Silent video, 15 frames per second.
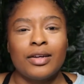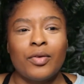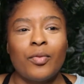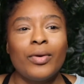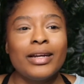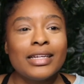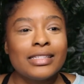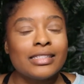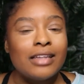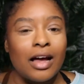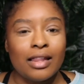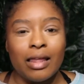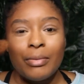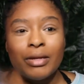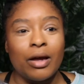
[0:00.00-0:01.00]
What is, y'all
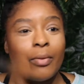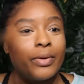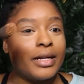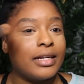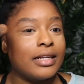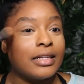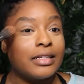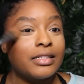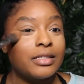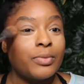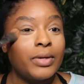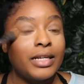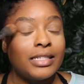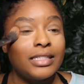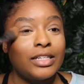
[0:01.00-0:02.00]
let me know what it is.
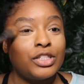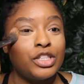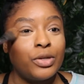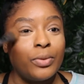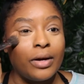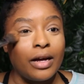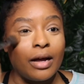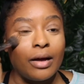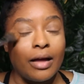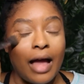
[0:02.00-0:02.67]
What is it, chewing?